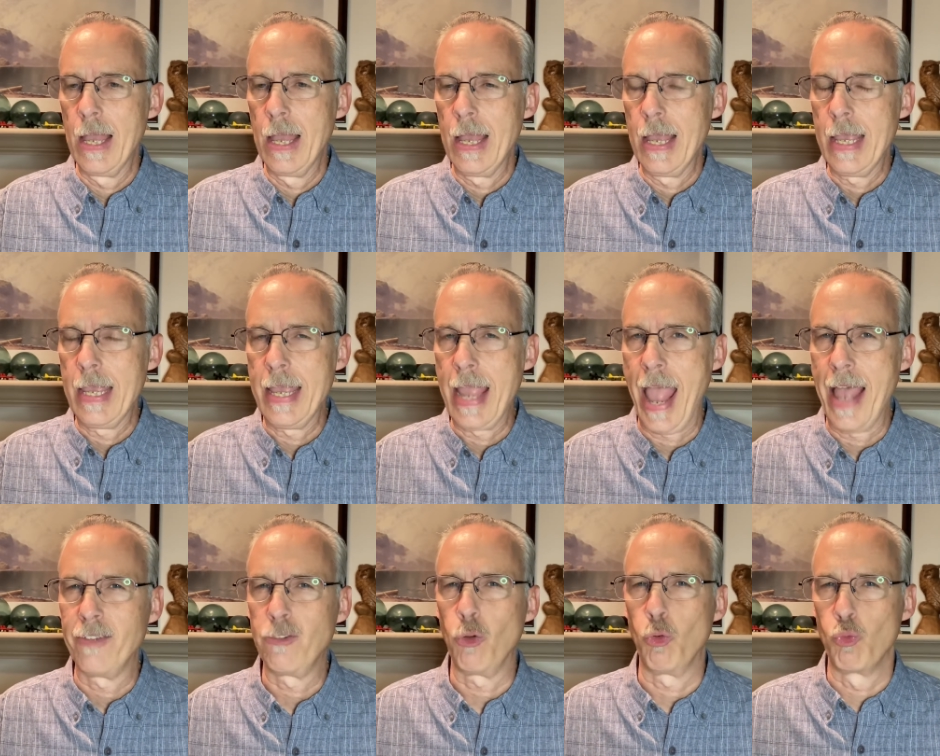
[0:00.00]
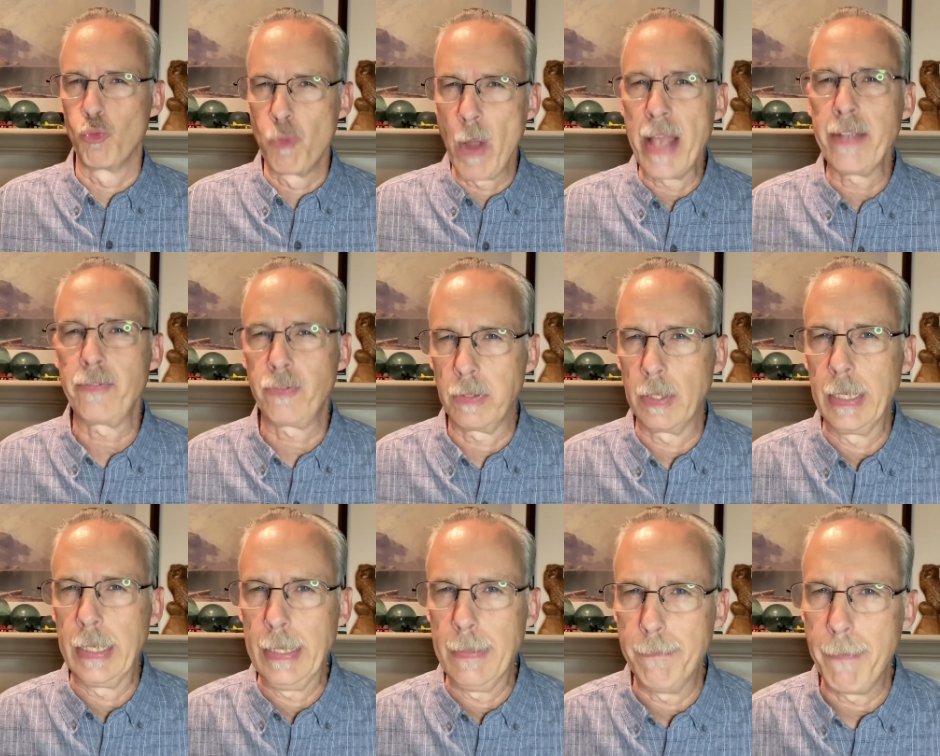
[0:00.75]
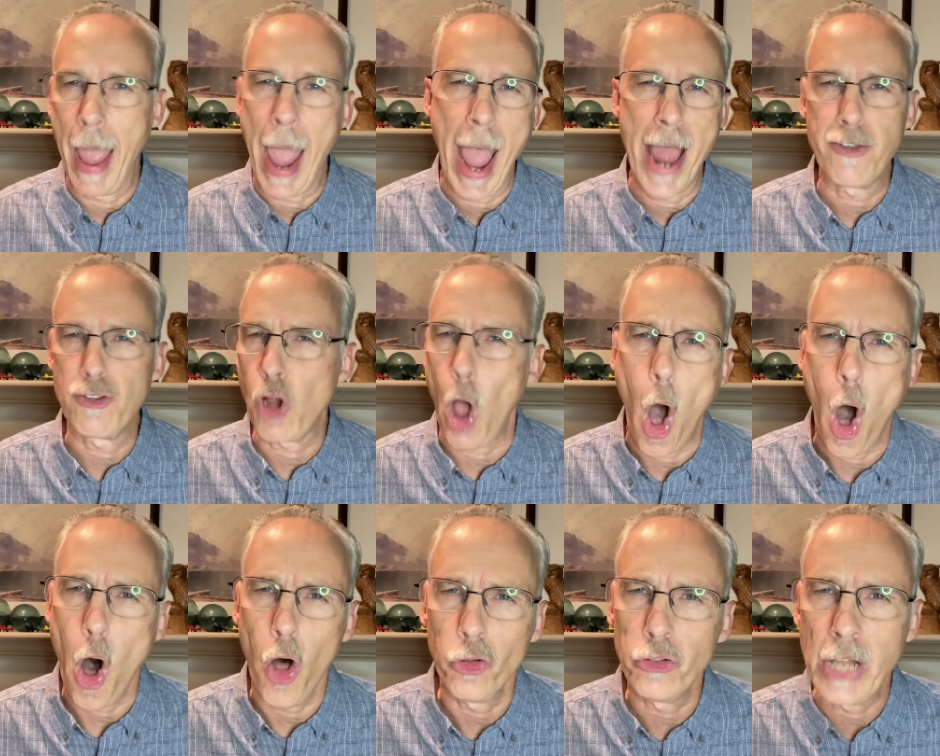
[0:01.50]
He has a wrestling match
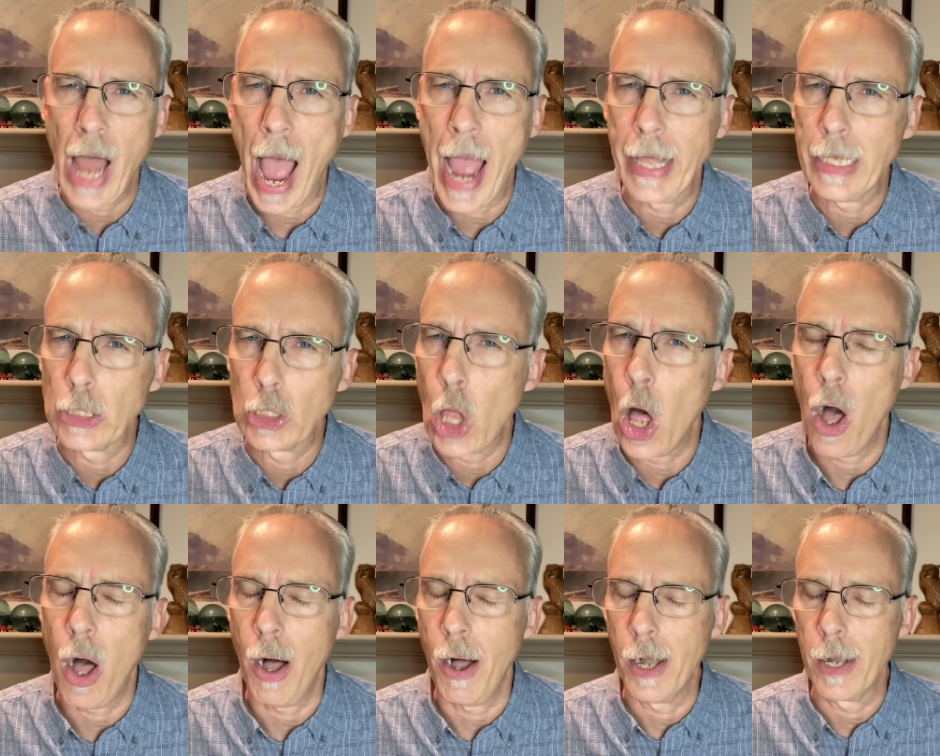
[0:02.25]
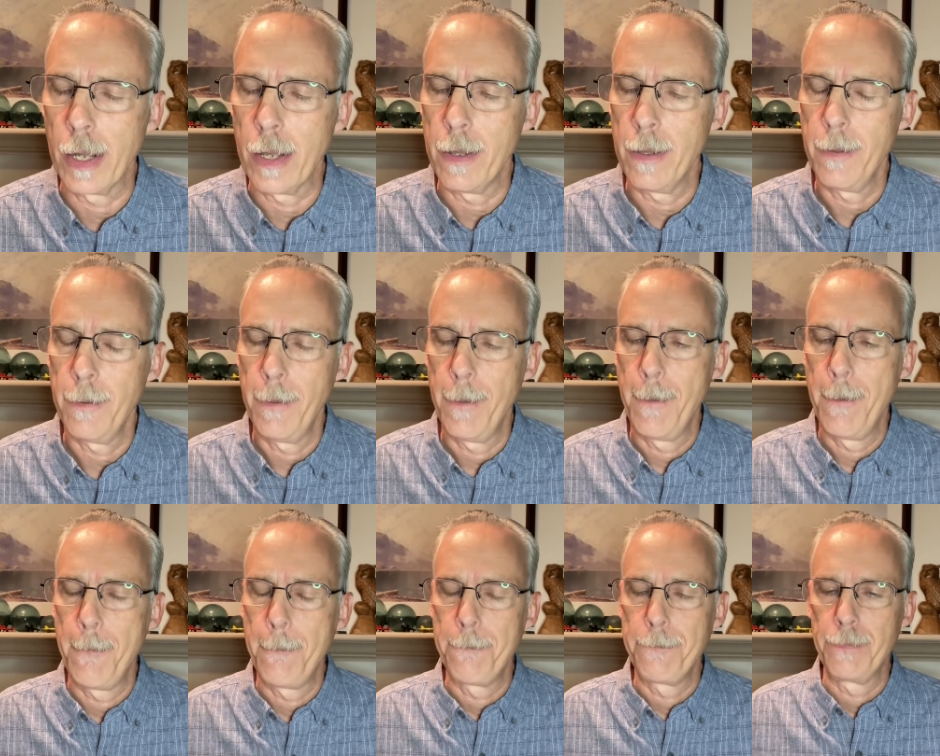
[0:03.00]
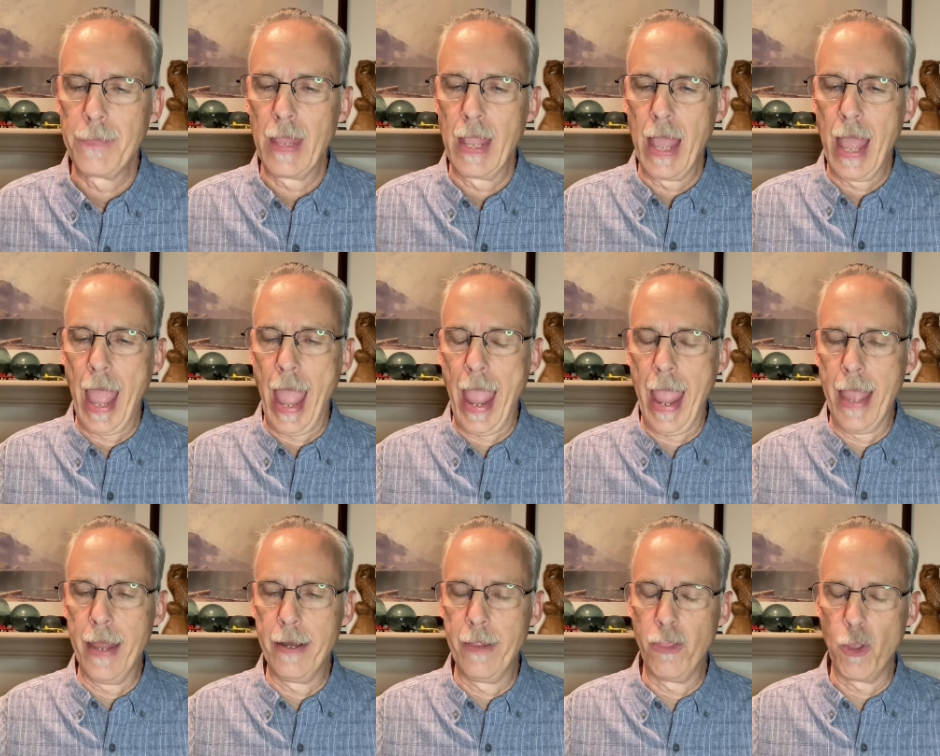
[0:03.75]
all night long.
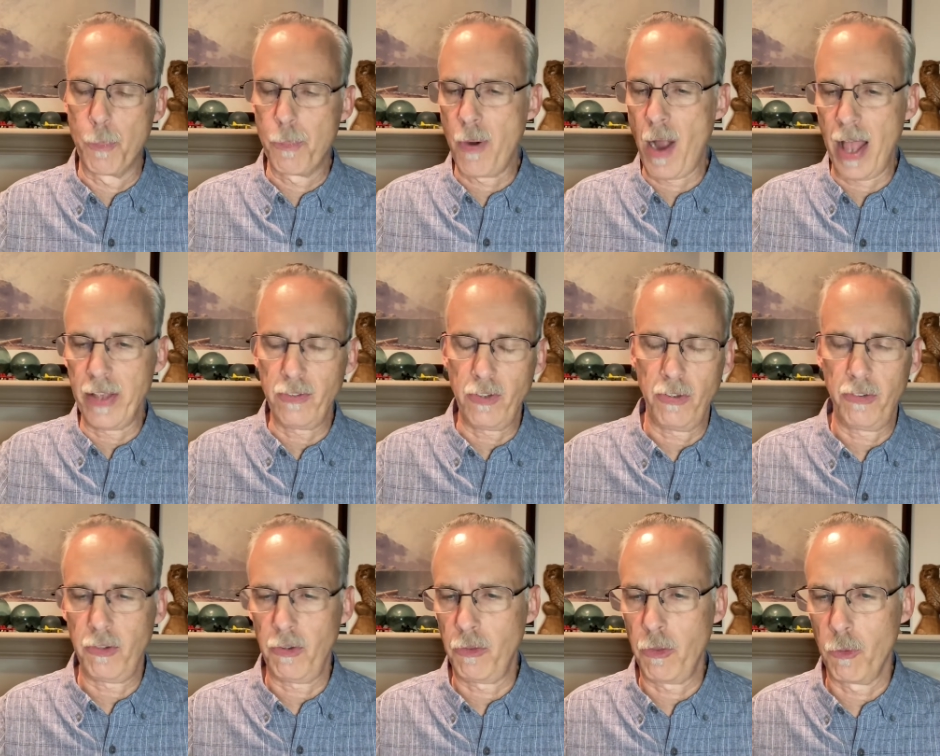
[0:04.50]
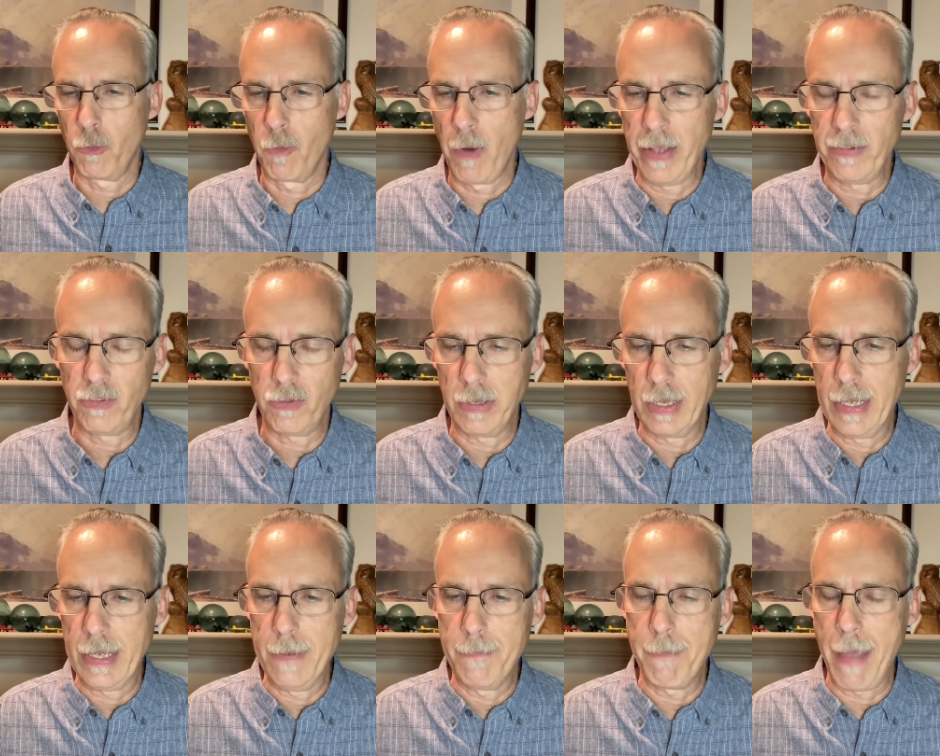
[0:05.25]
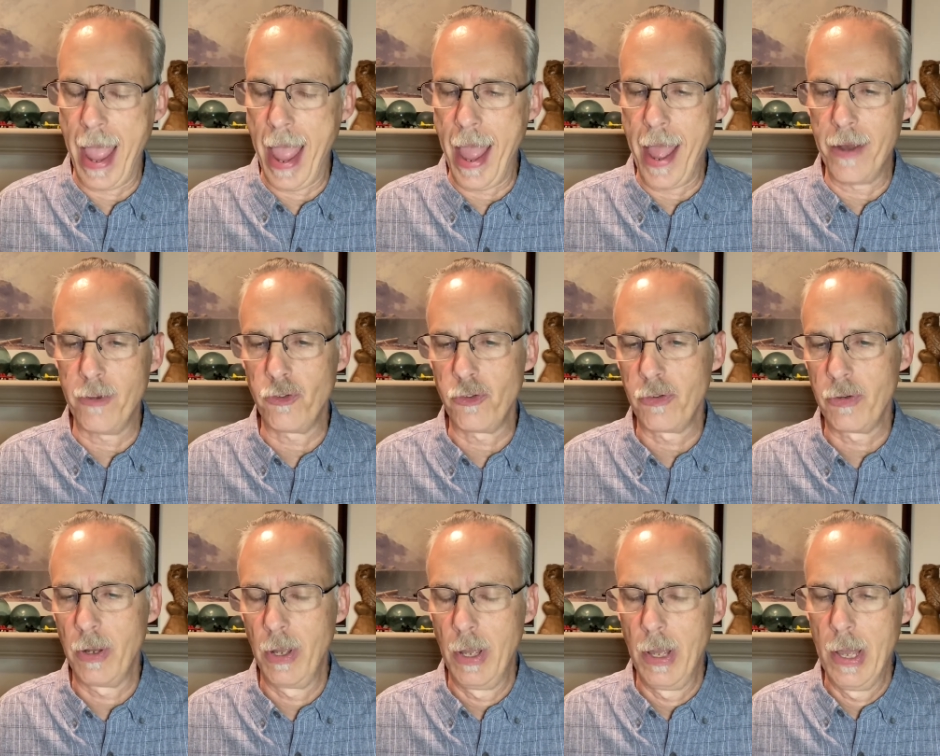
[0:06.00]
And in the process of the wrestling
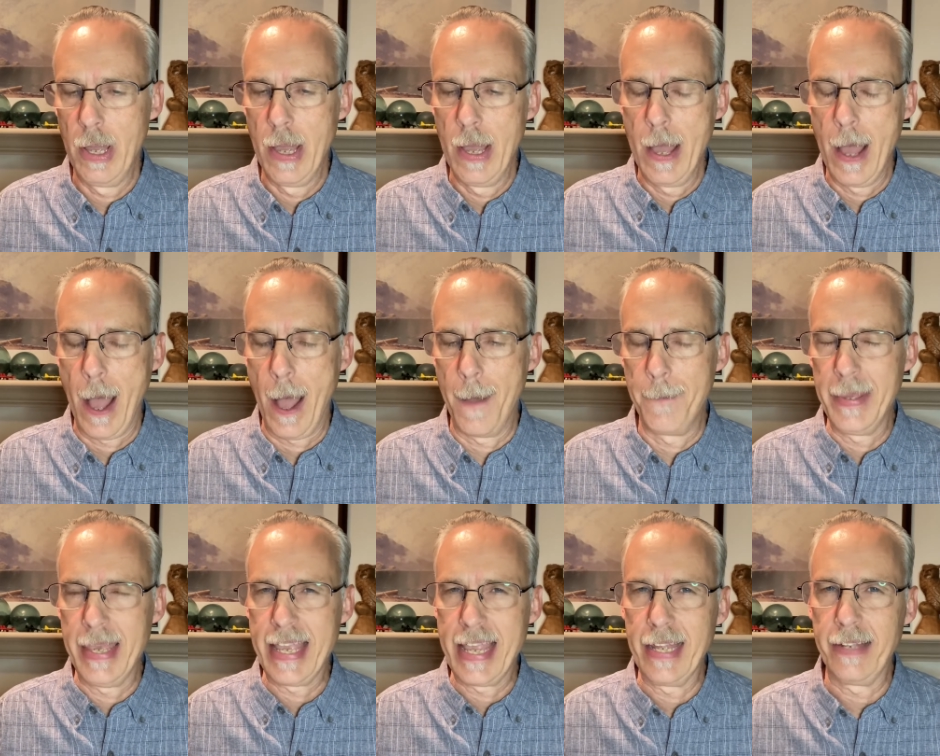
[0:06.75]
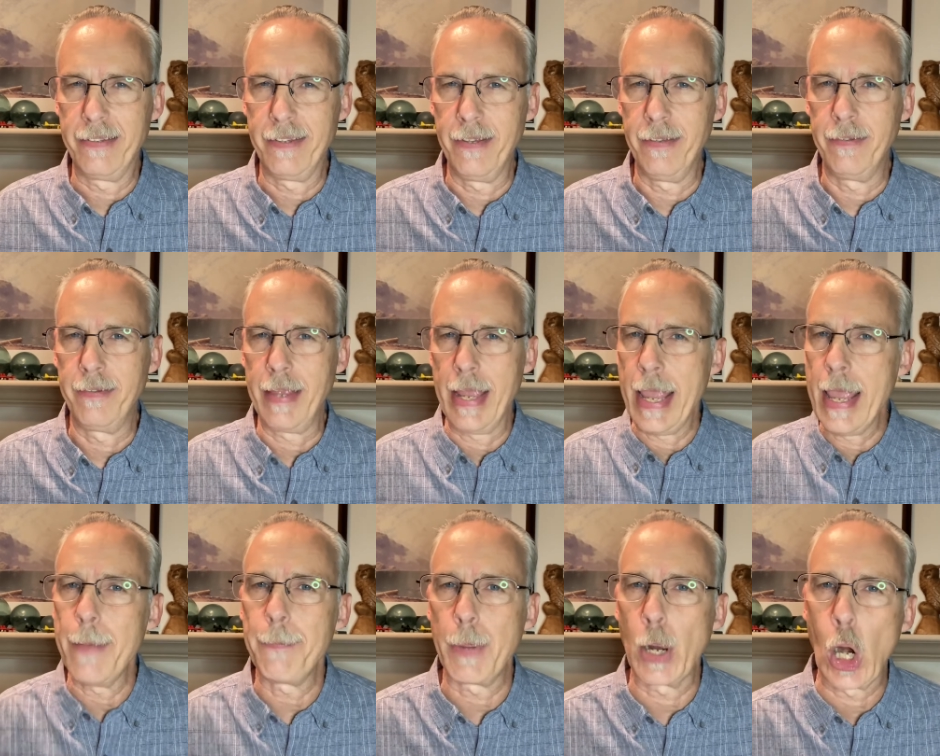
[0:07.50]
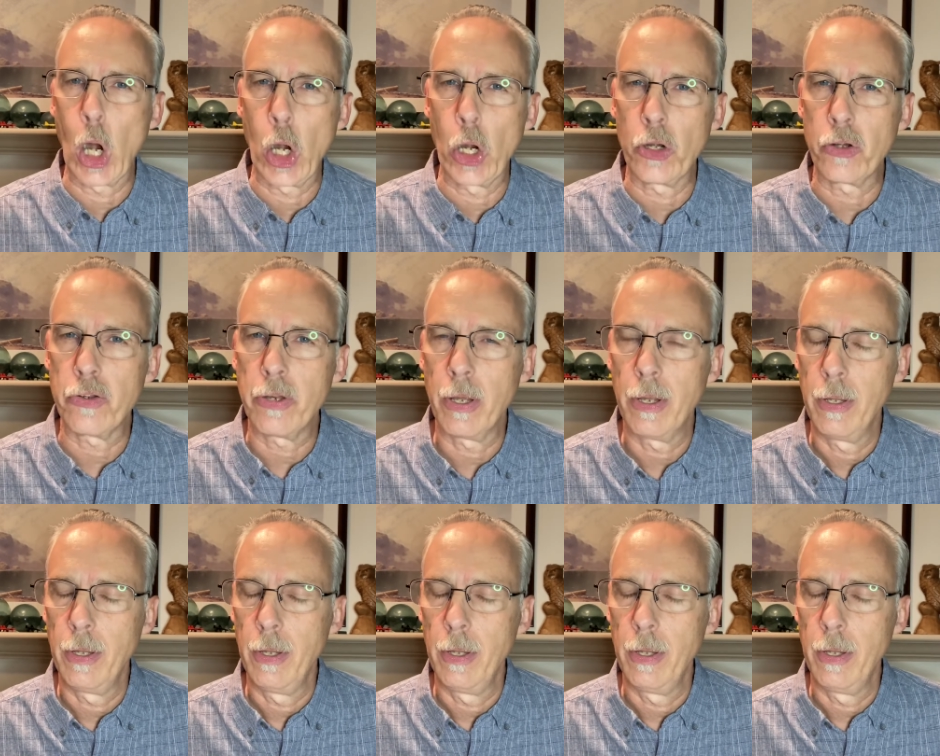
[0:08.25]
match, he gets his hip hurt.